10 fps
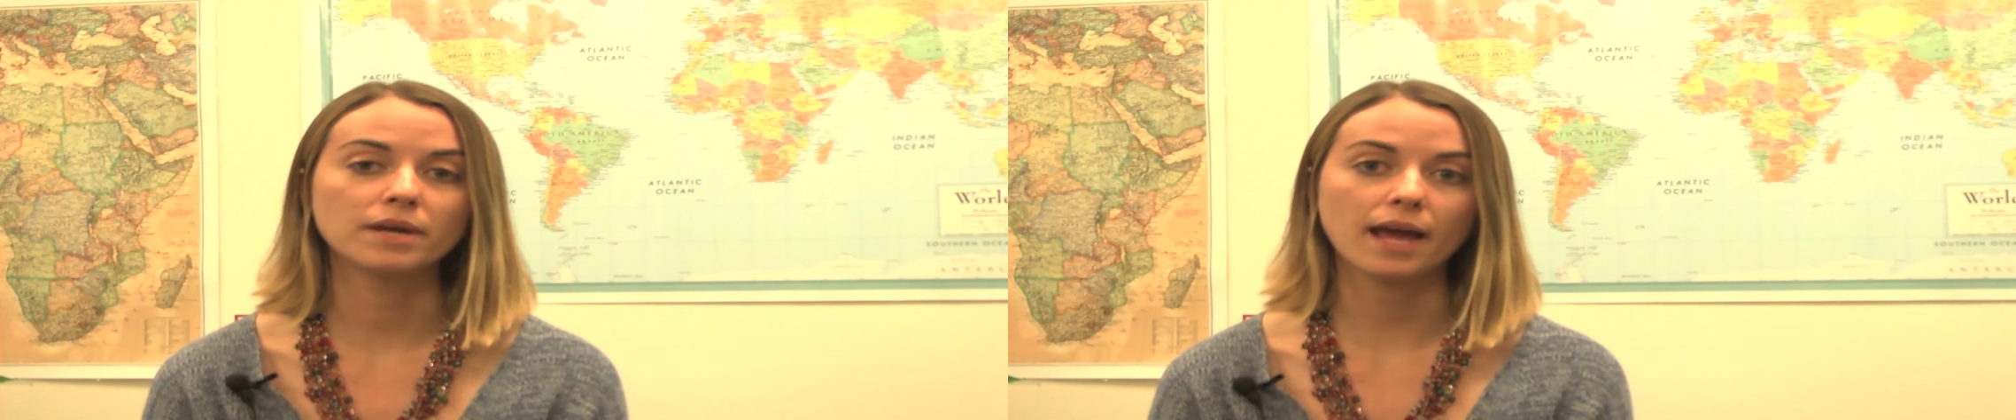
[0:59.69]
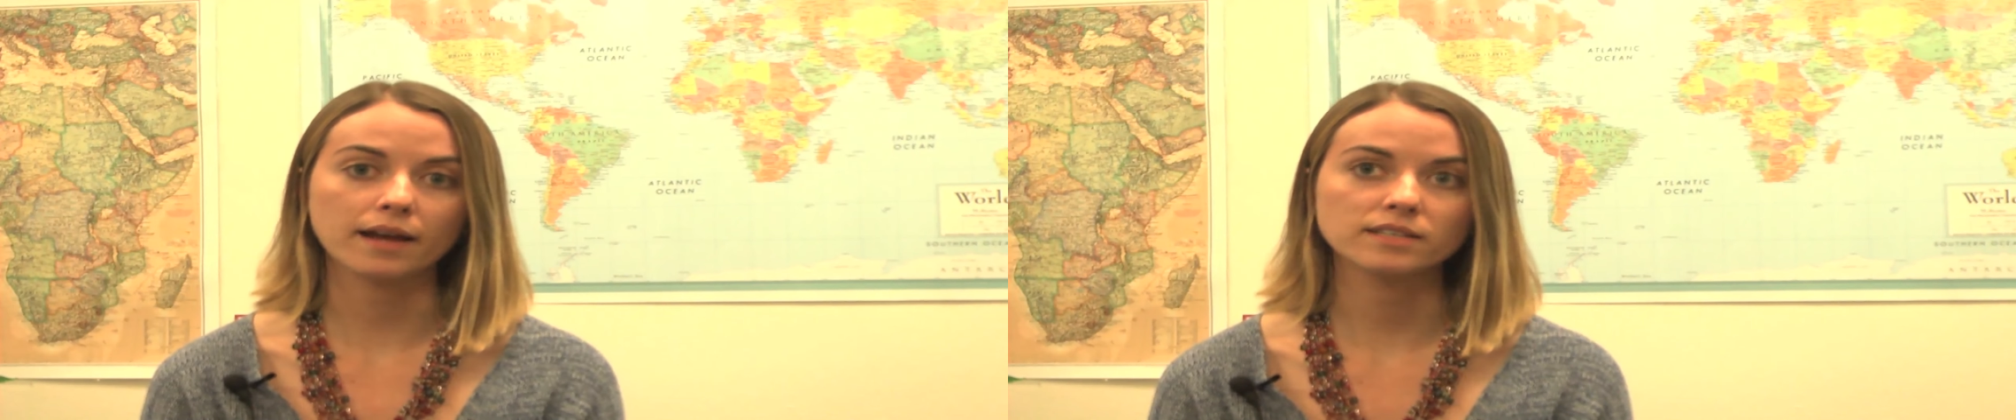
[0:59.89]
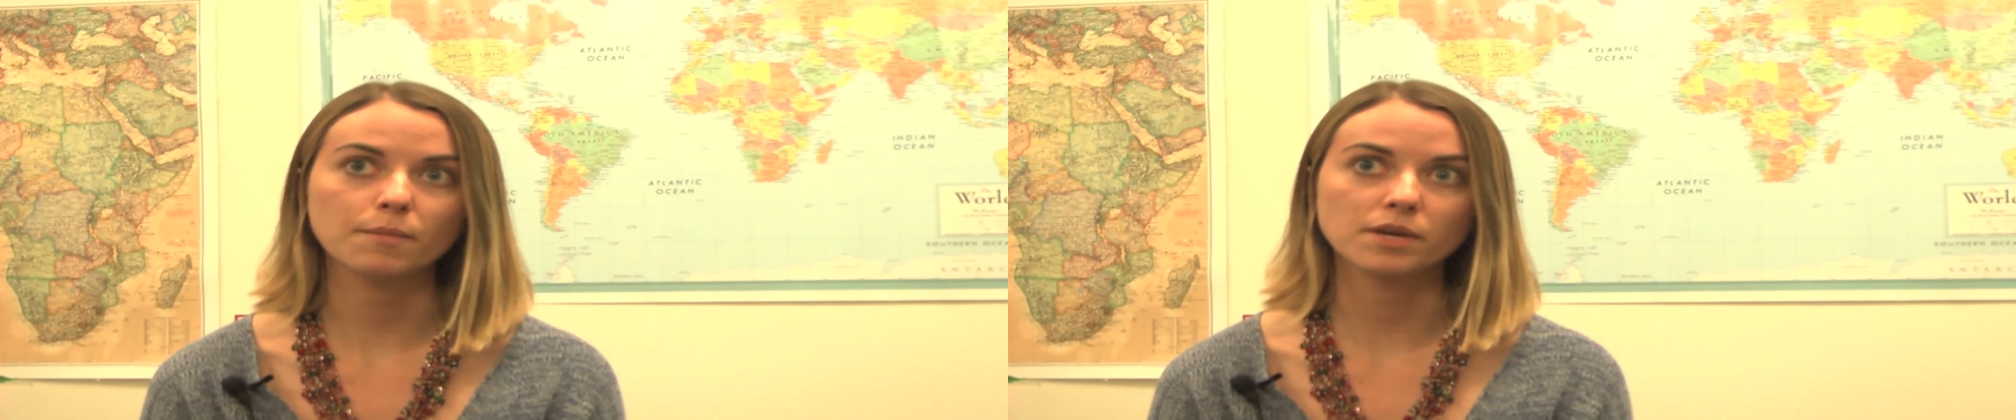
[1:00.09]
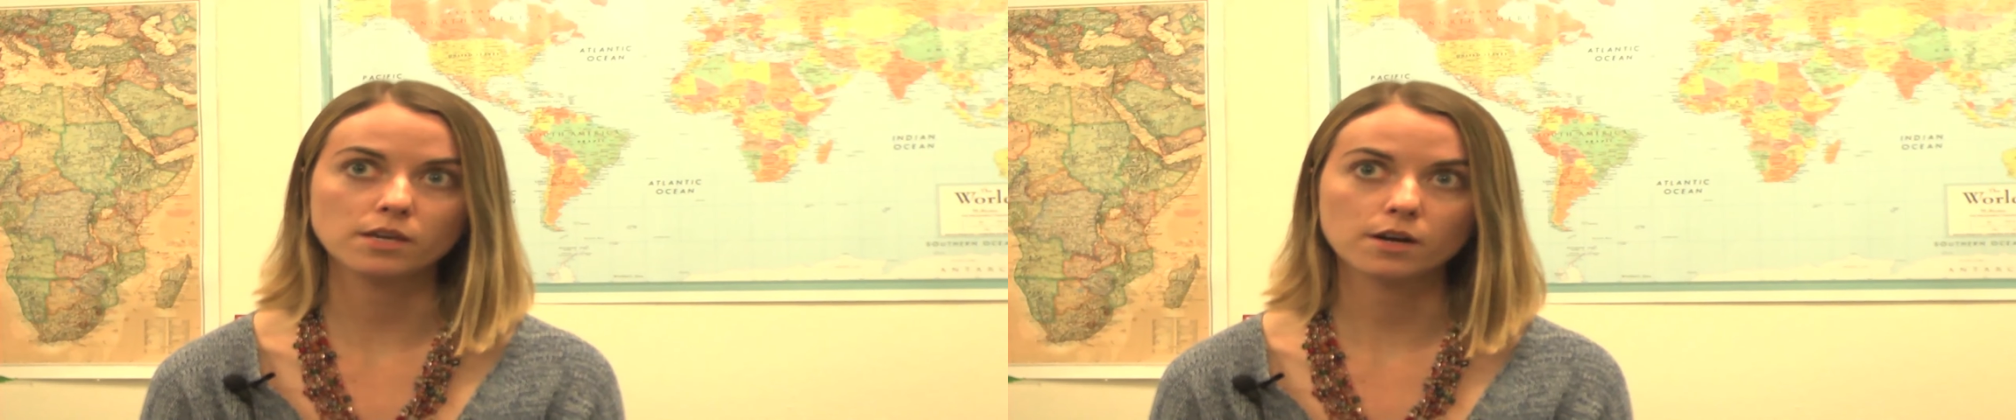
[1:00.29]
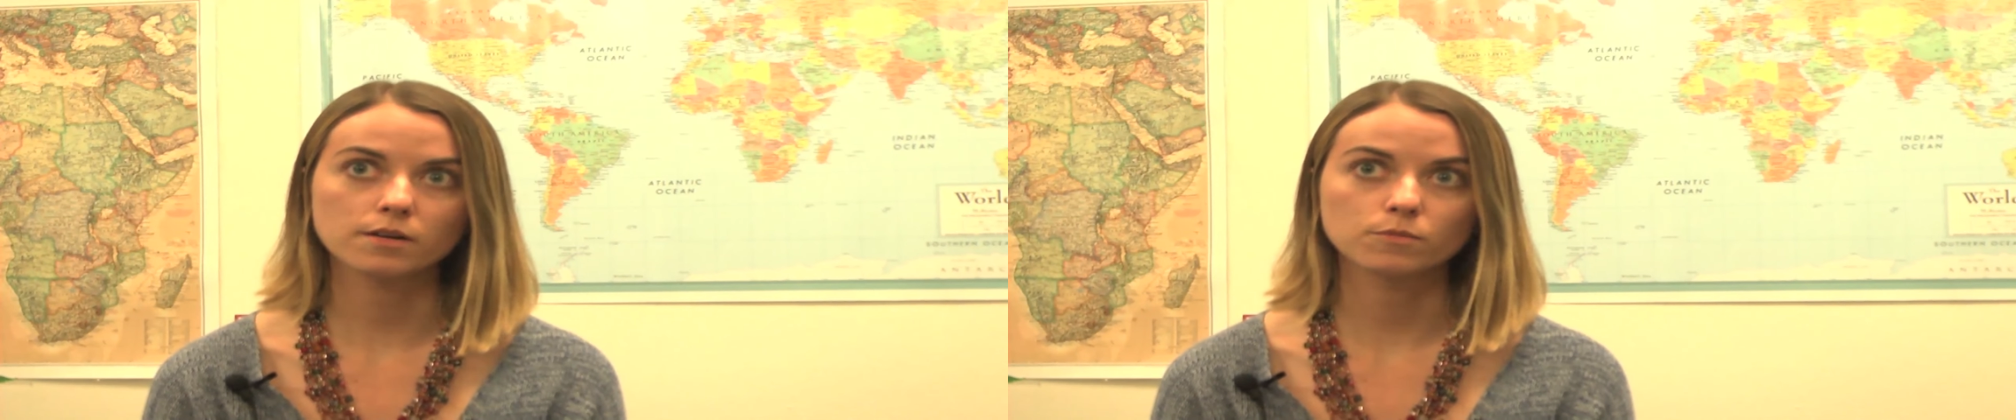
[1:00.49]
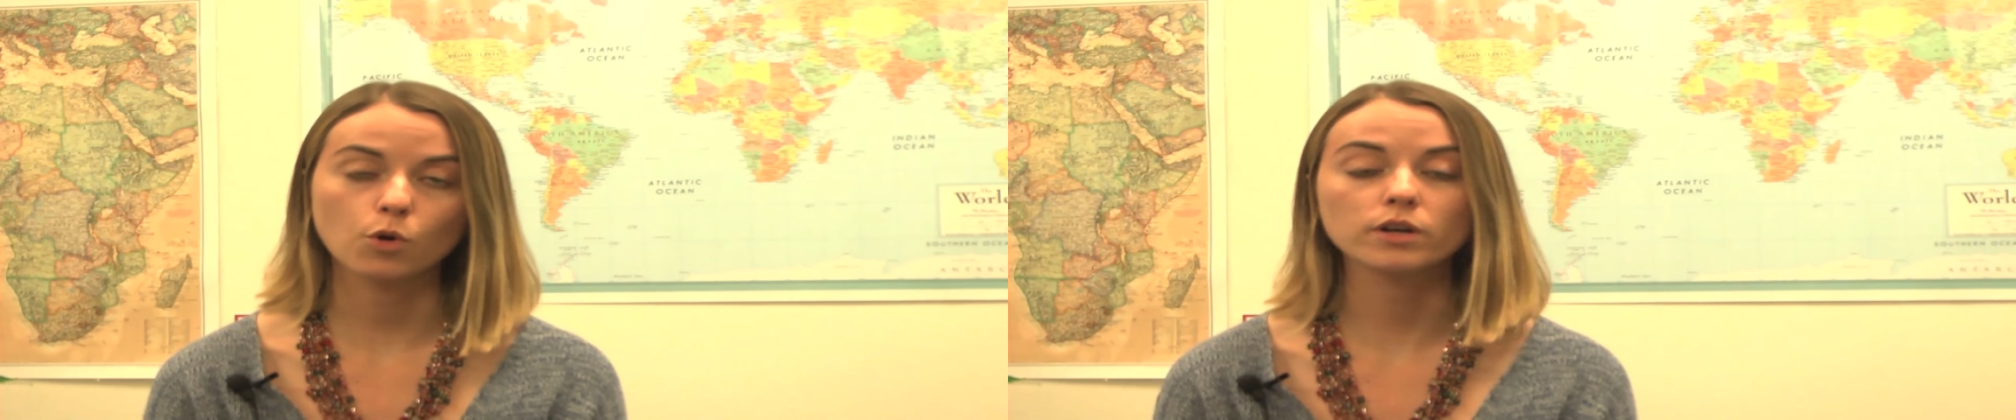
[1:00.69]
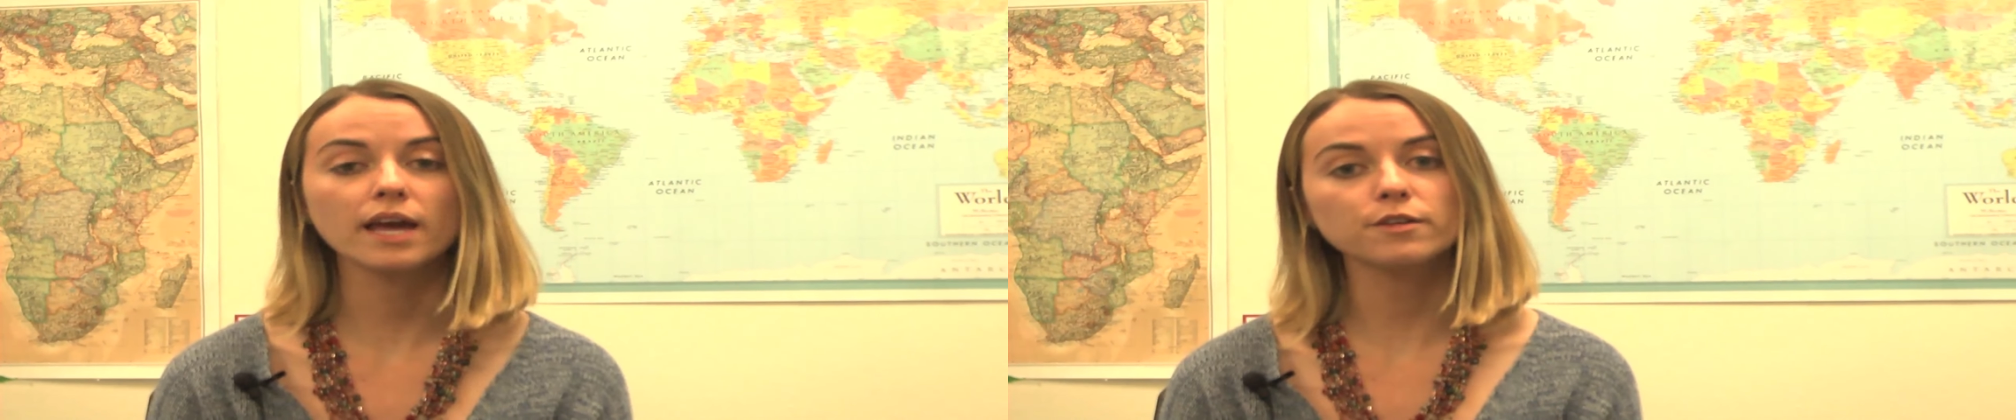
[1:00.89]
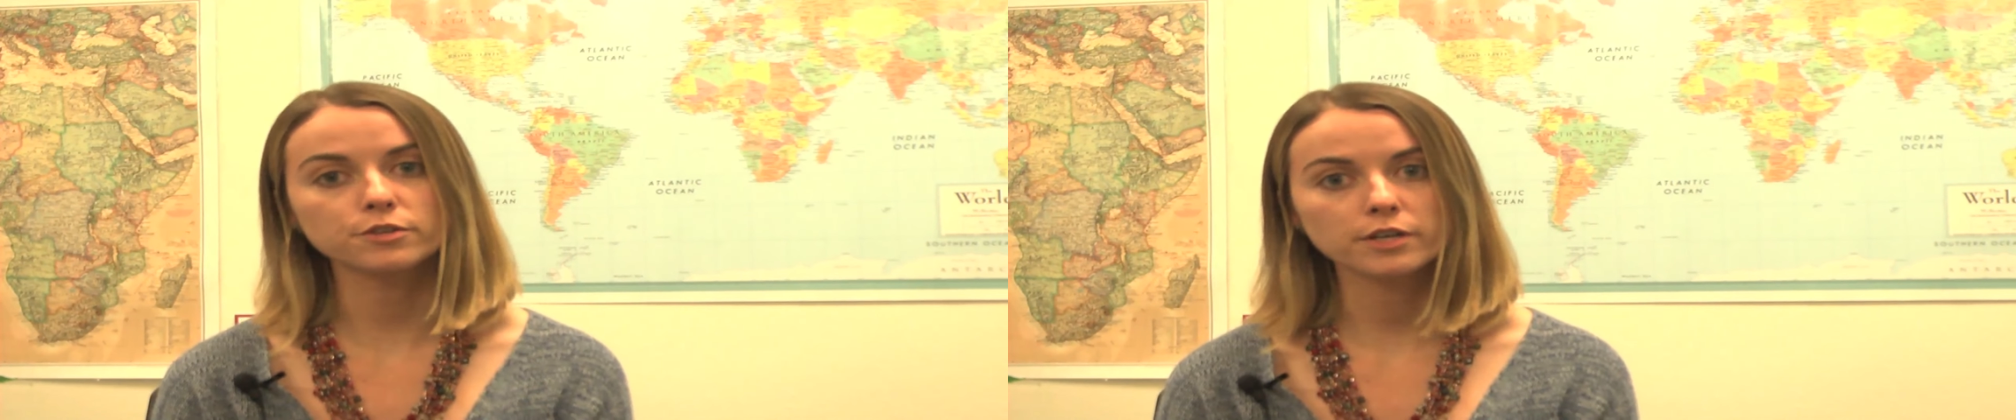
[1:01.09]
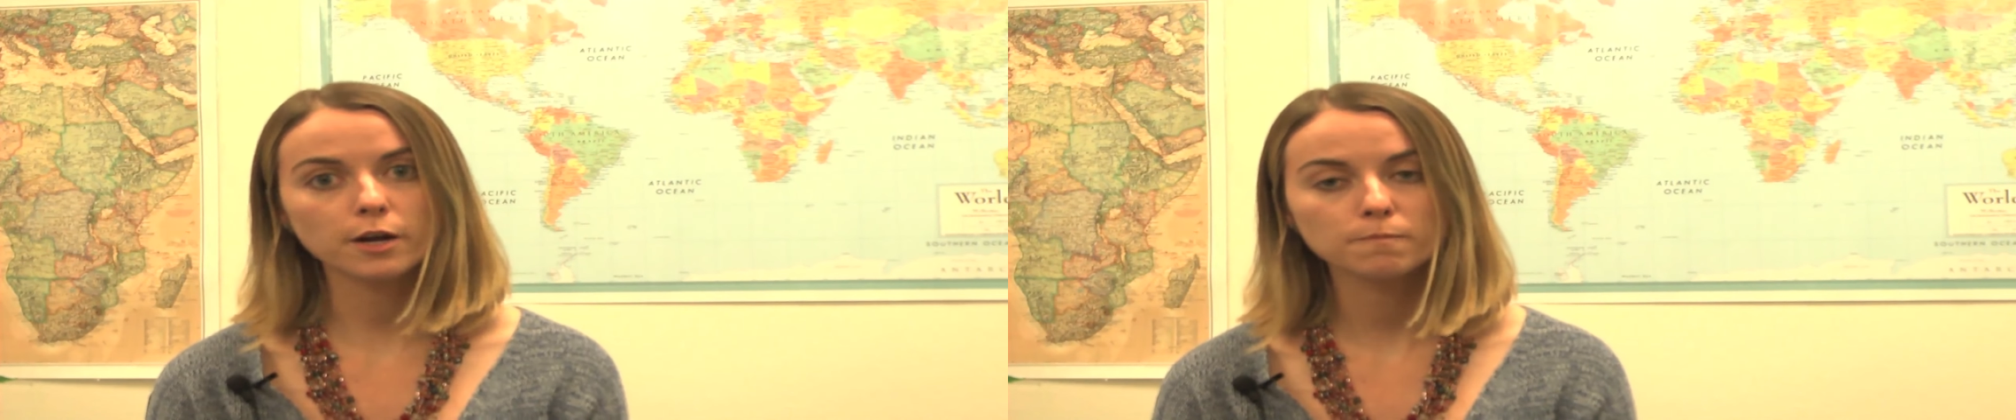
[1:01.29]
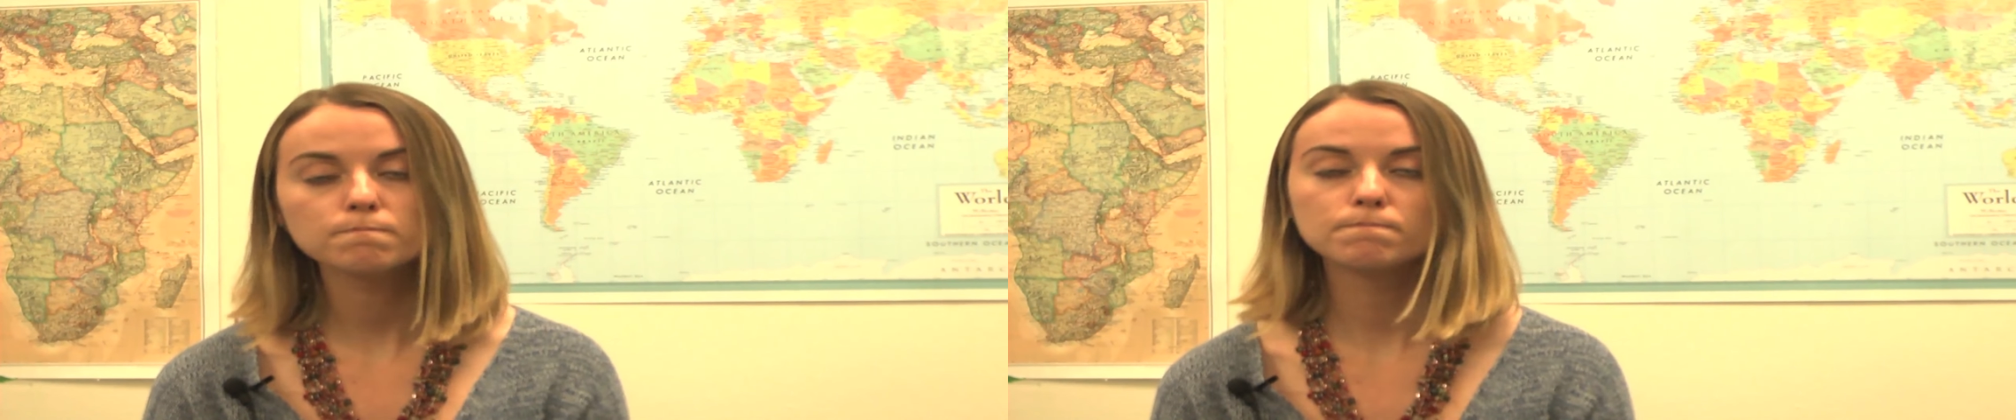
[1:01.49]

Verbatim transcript: an academic year or calendar year.